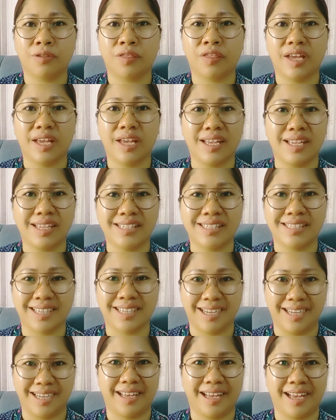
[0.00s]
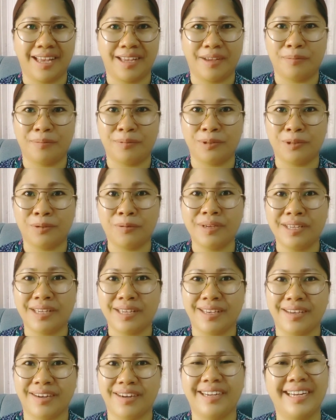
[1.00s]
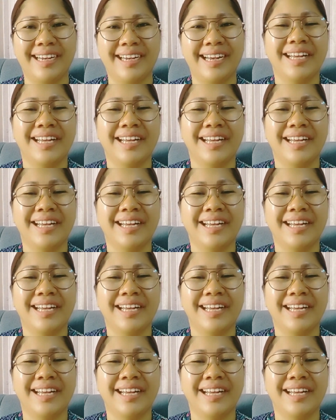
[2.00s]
things that I am doing here